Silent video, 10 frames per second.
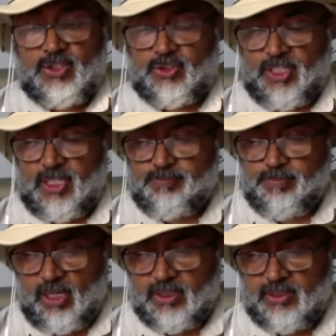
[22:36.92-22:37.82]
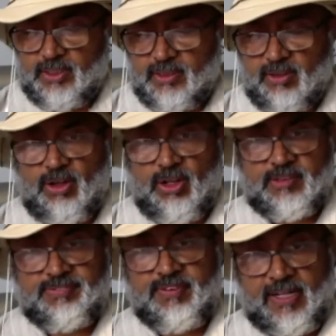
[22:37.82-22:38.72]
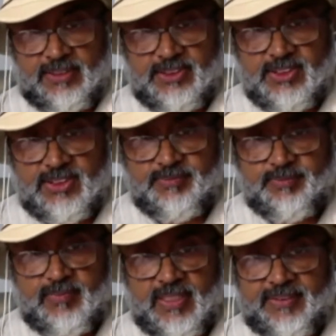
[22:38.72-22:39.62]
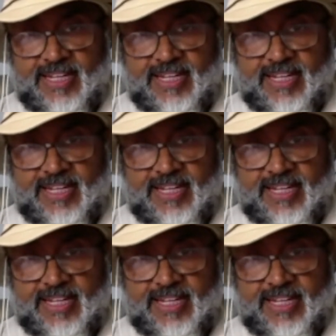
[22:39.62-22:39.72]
he pocketed all the funds that